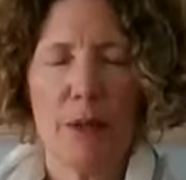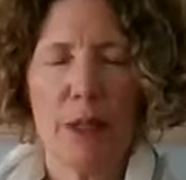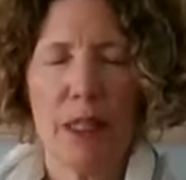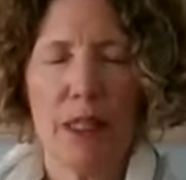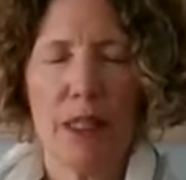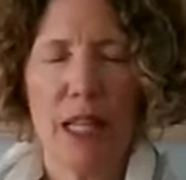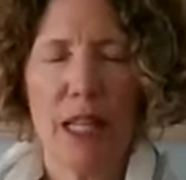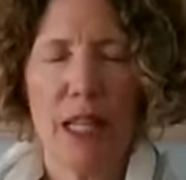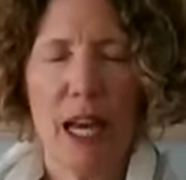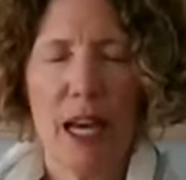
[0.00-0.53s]
you're
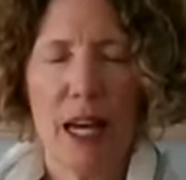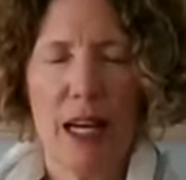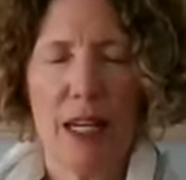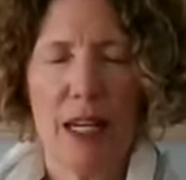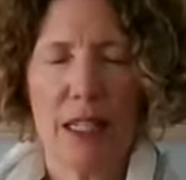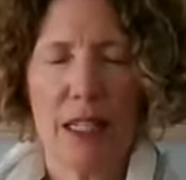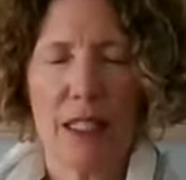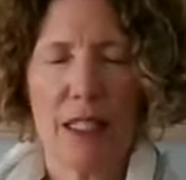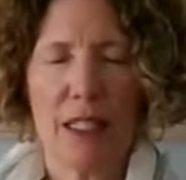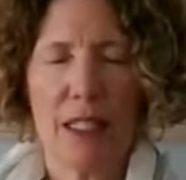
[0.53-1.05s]

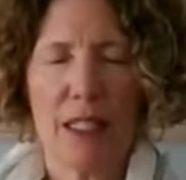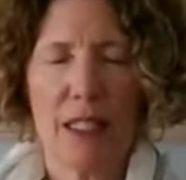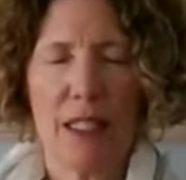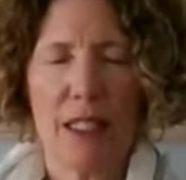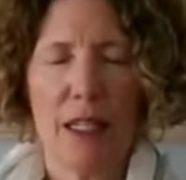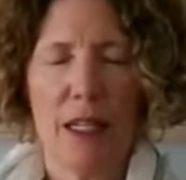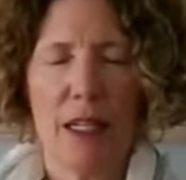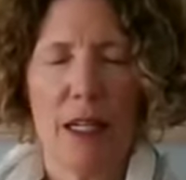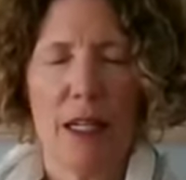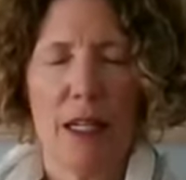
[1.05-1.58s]
relaxed,
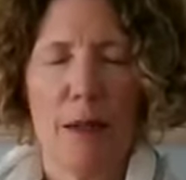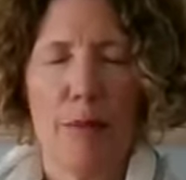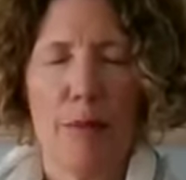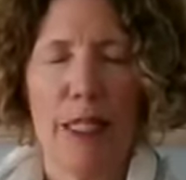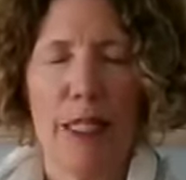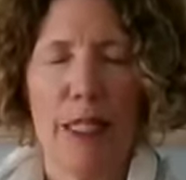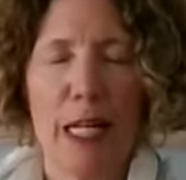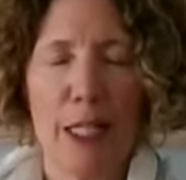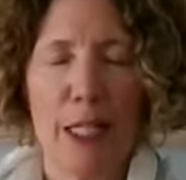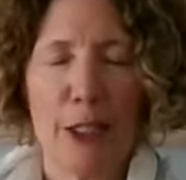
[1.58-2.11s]

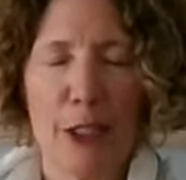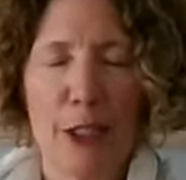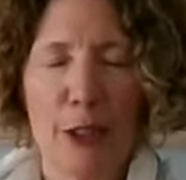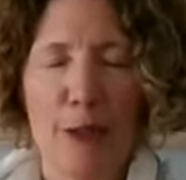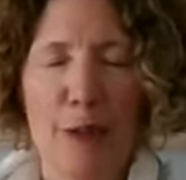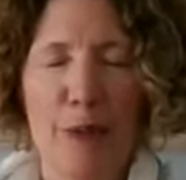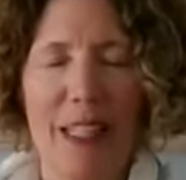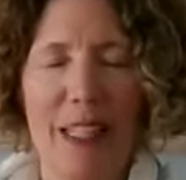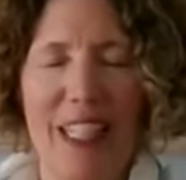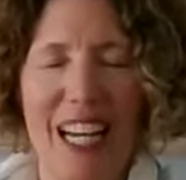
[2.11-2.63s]
but not
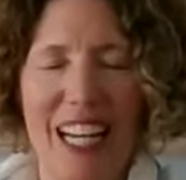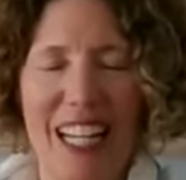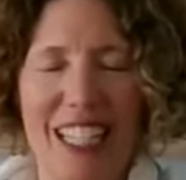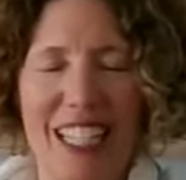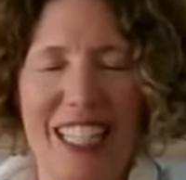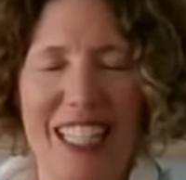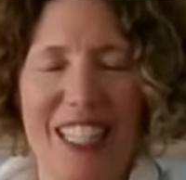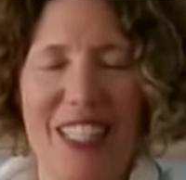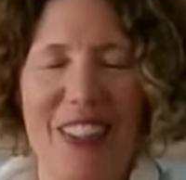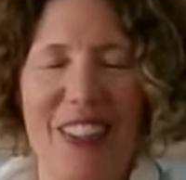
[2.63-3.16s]
too relaxed.